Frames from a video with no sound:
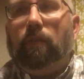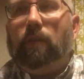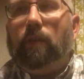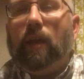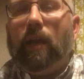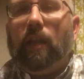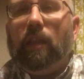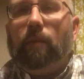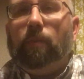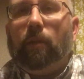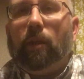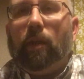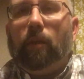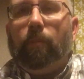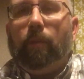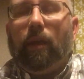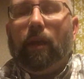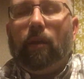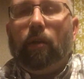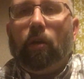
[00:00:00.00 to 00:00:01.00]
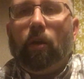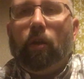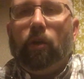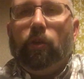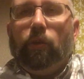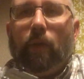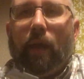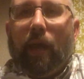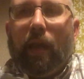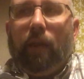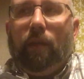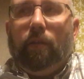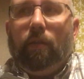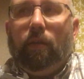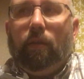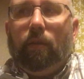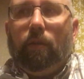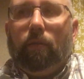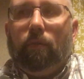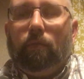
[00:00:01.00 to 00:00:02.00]
if you had the belly band on, you had
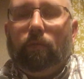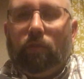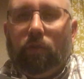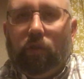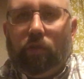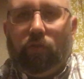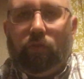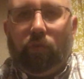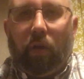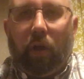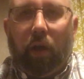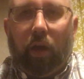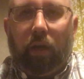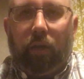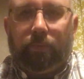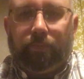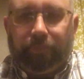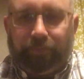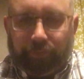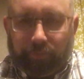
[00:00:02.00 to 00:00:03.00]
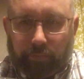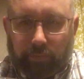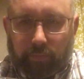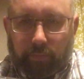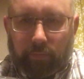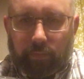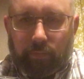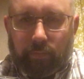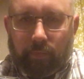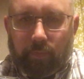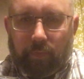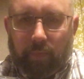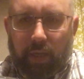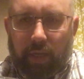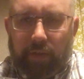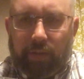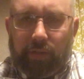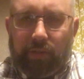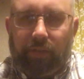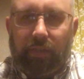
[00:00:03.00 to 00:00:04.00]
to draw
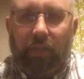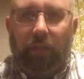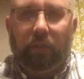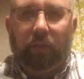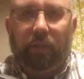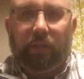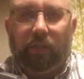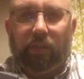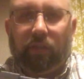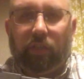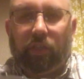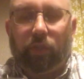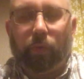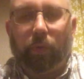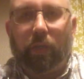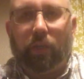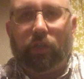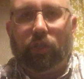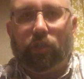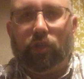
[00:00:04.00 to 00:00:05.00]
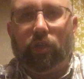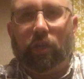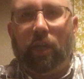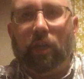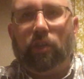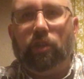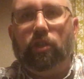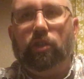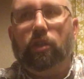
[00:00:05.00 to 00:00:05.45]
and then suddenly the situation changed